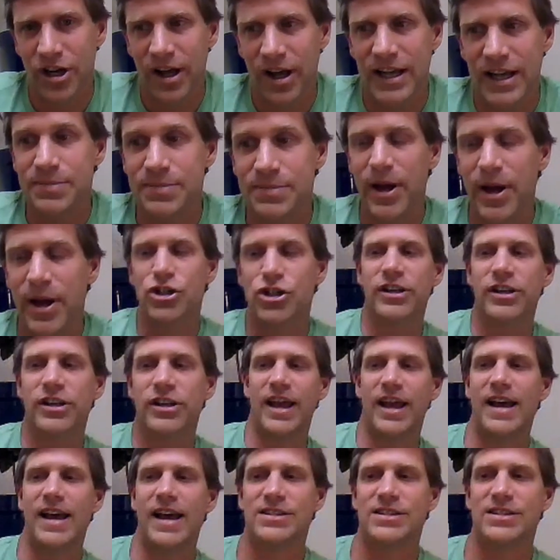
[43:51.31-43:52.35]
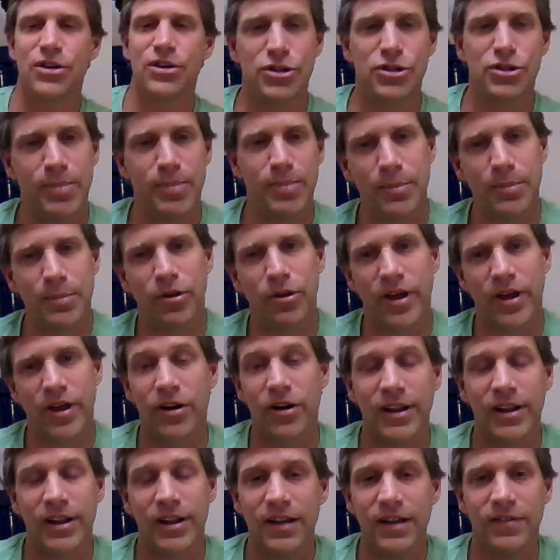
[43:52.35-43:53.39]
especially as those people that are
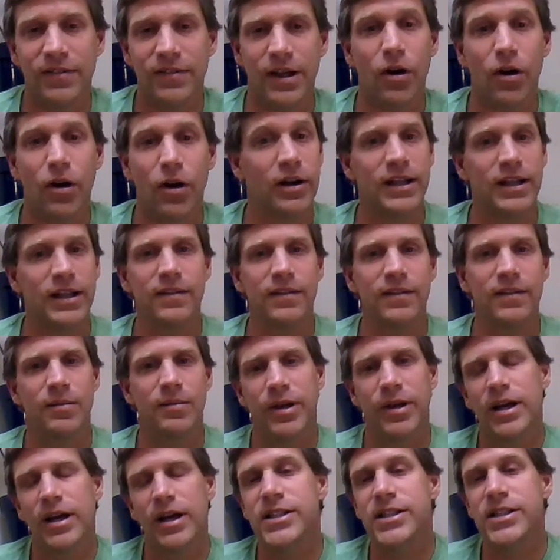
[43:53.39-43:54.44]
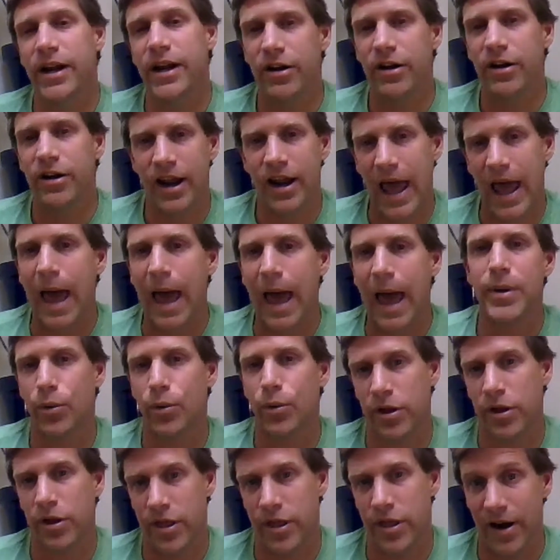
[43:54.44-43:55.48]
leaving are leaving because they are not happy
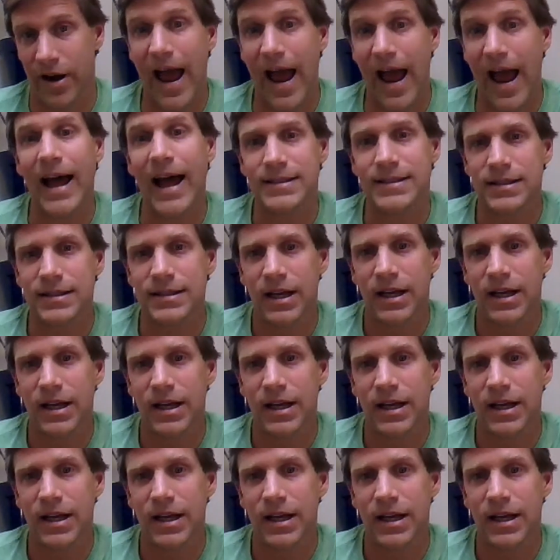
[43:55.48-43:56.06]
where they're at,